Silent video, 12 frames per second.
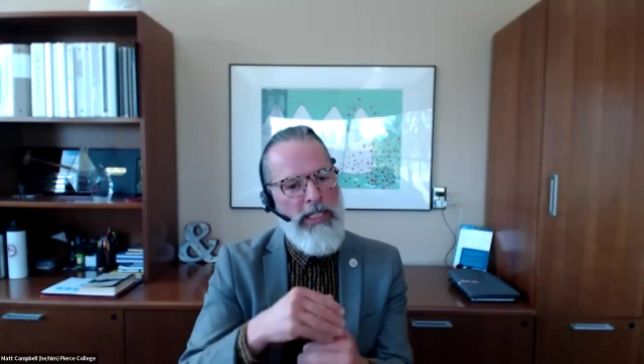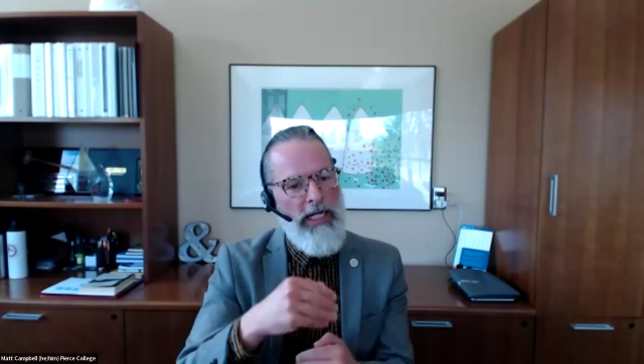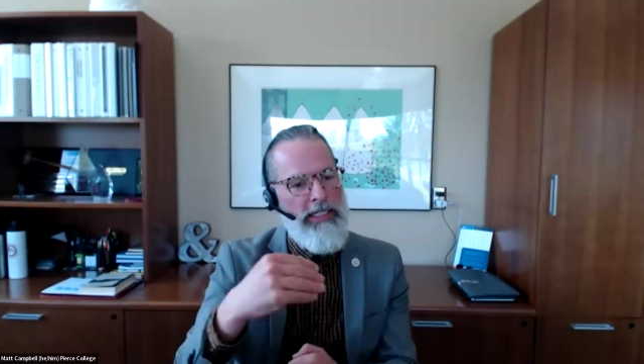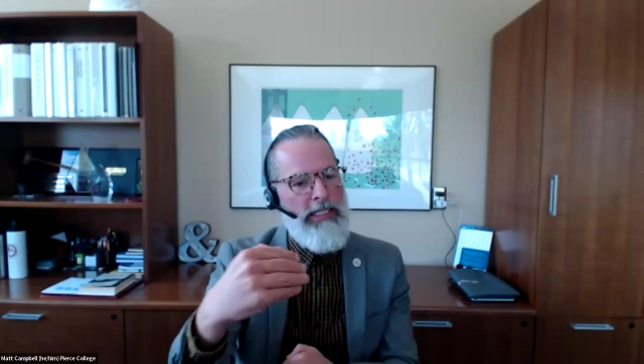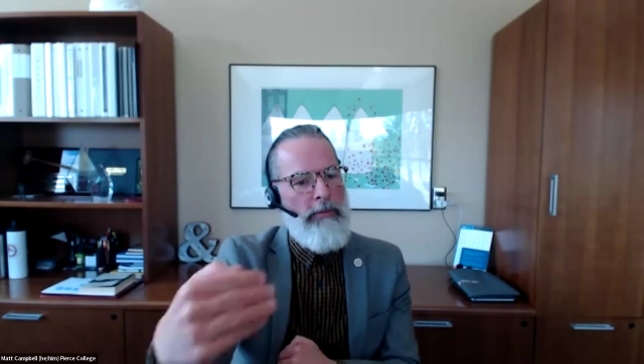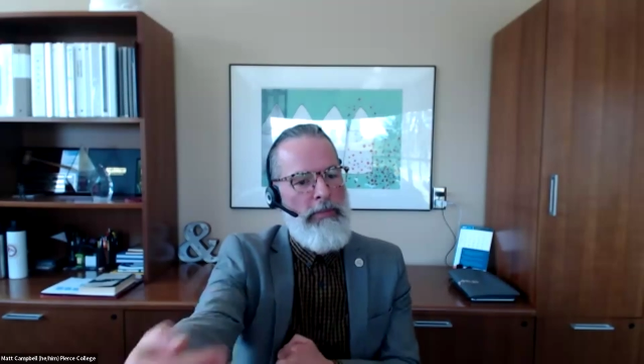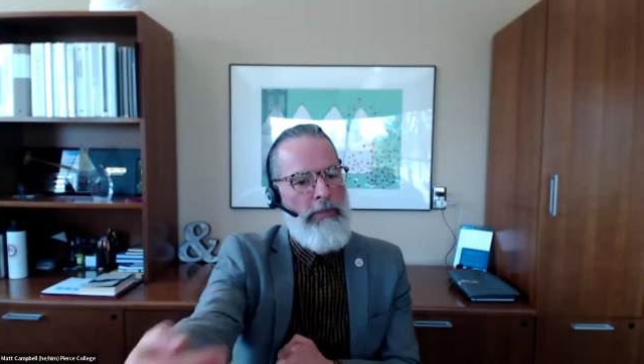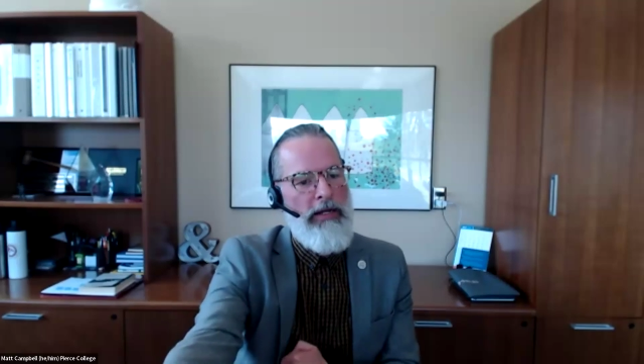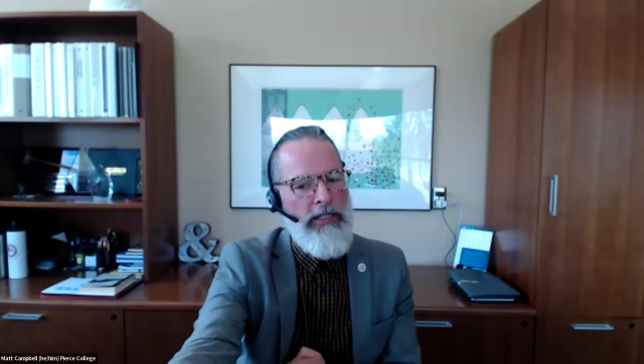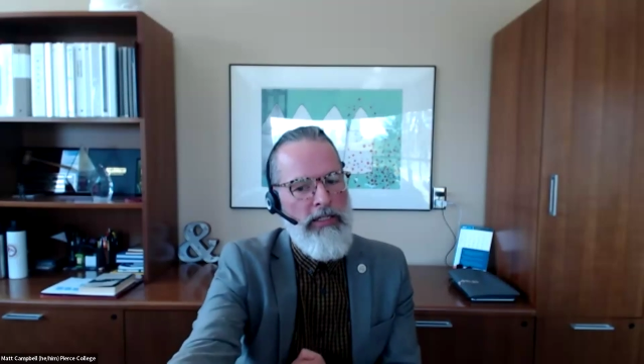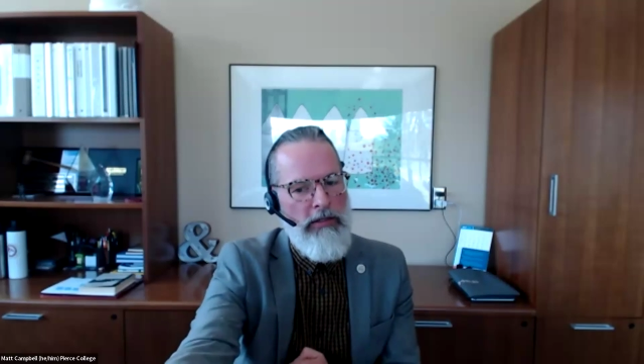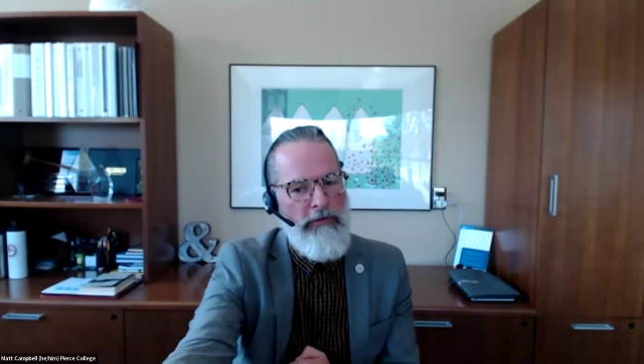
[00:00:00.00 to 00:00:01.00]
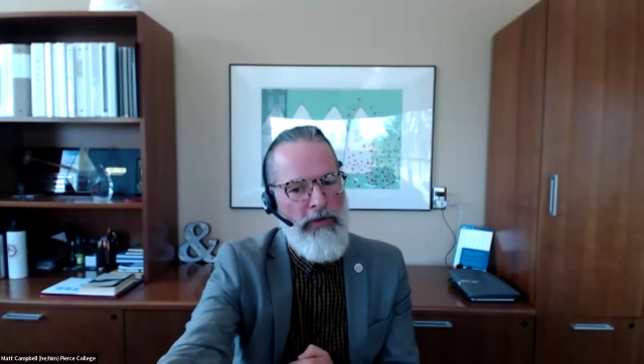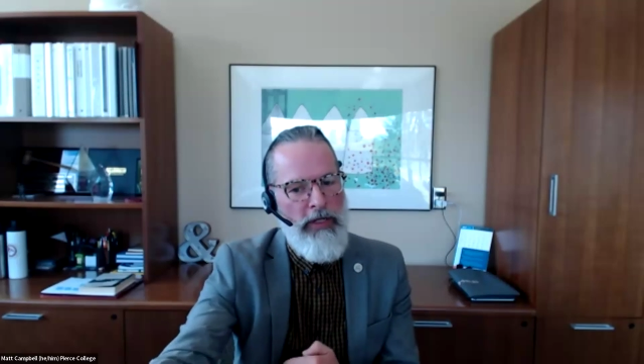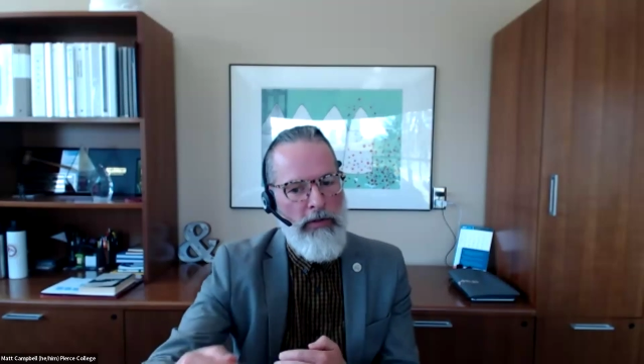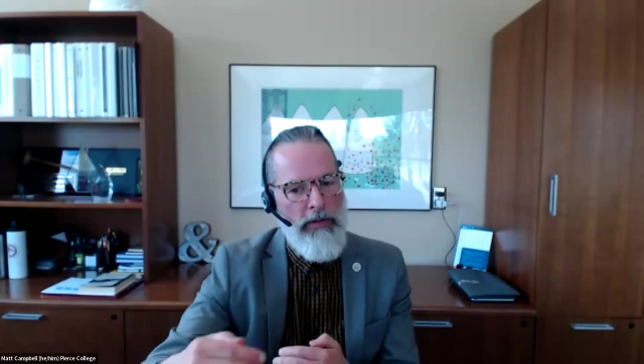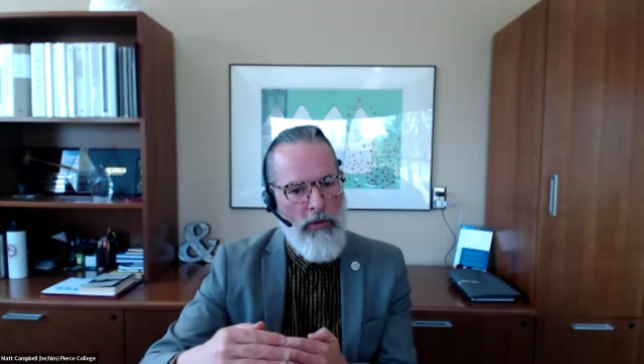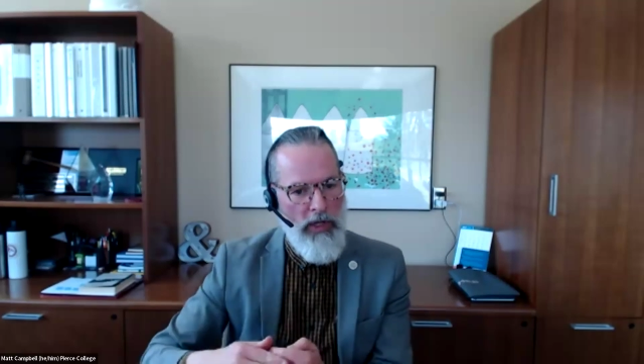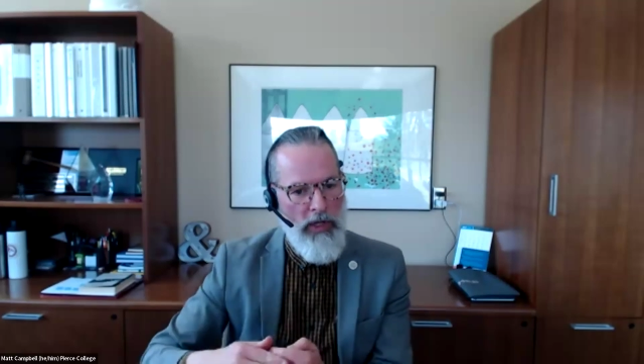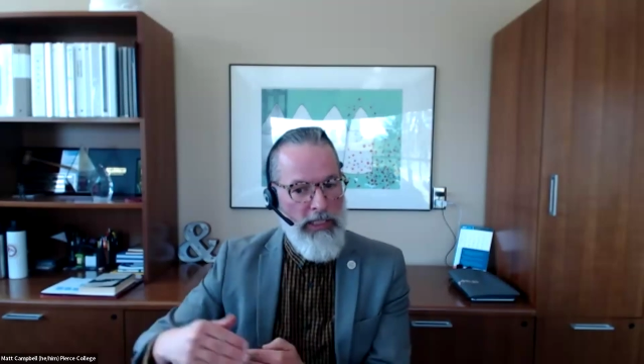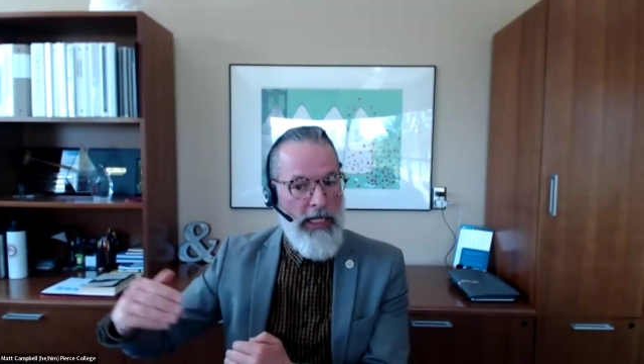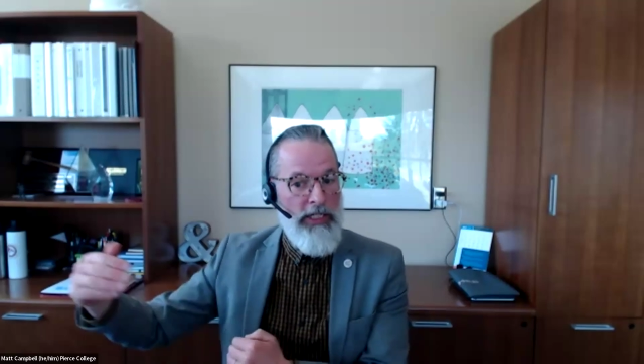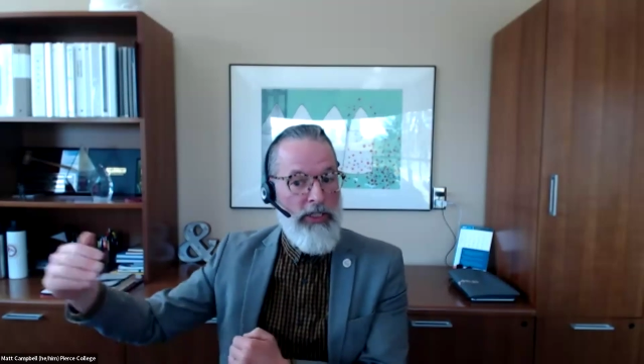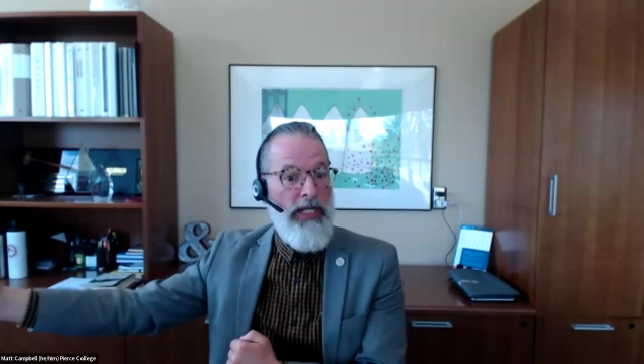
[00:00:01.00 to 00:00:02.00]
once I step out into the field or once
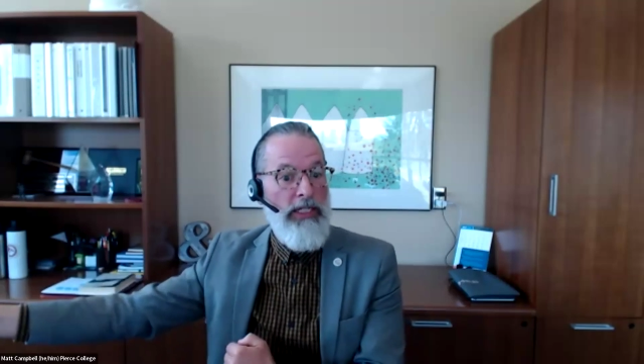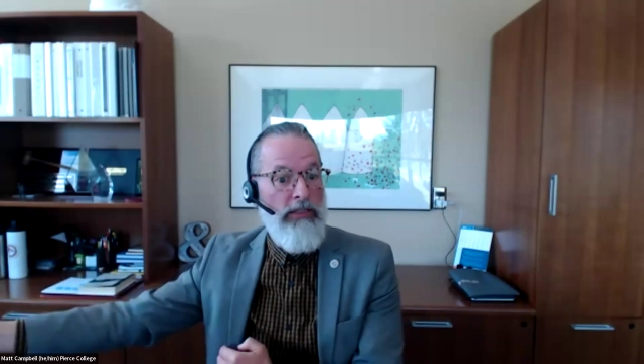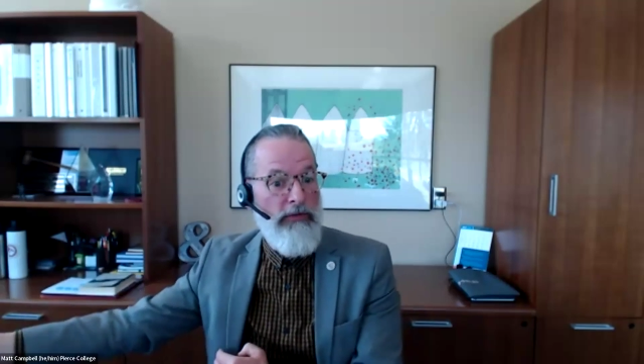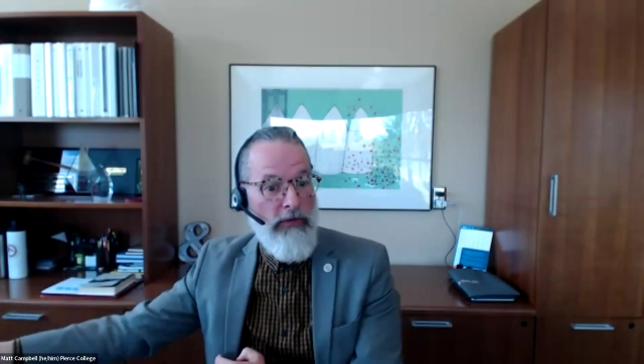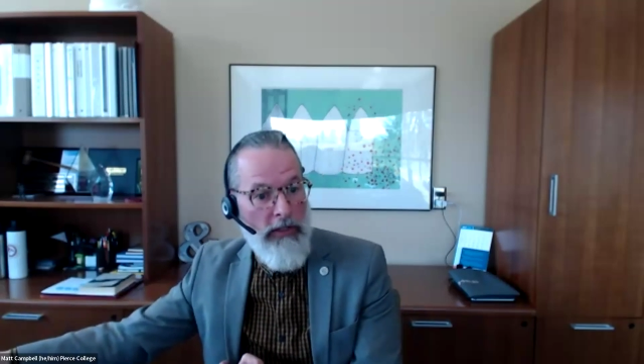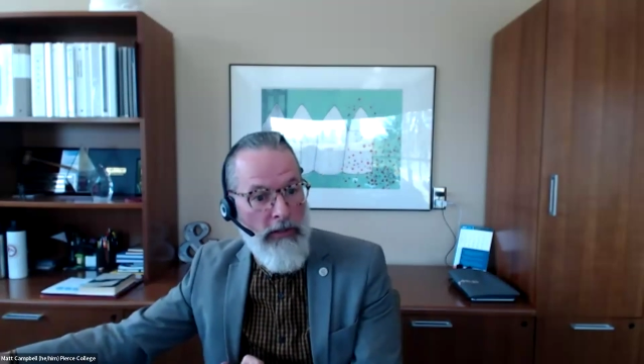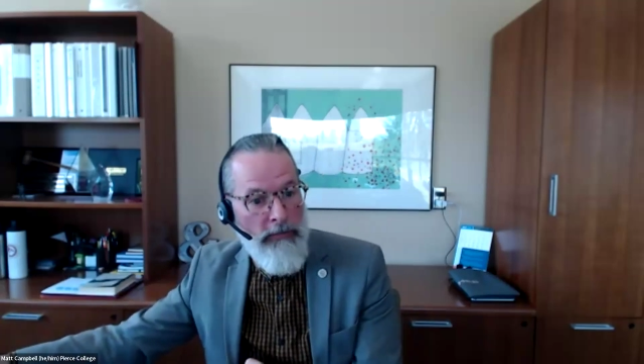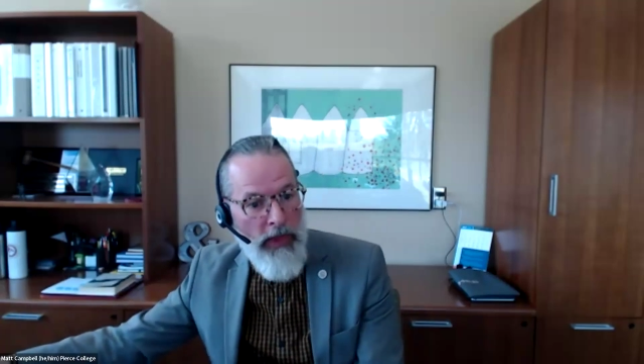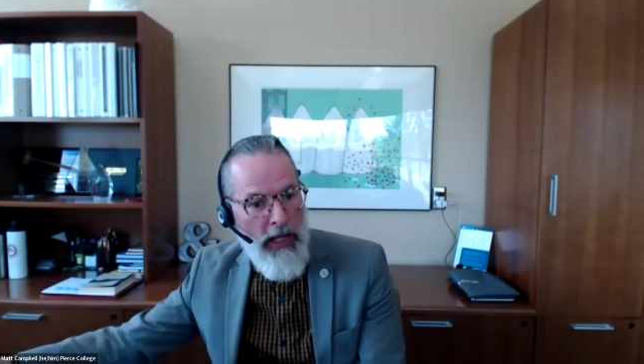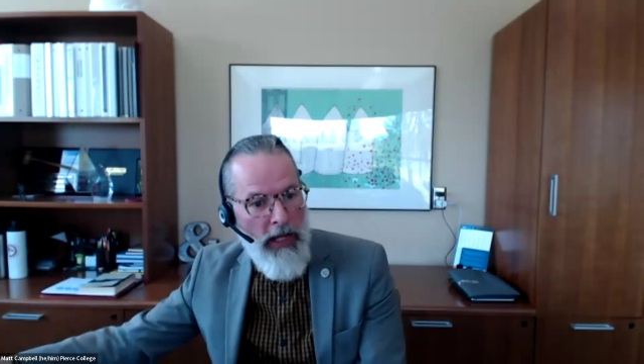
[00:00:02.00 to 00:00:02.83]
I transfer,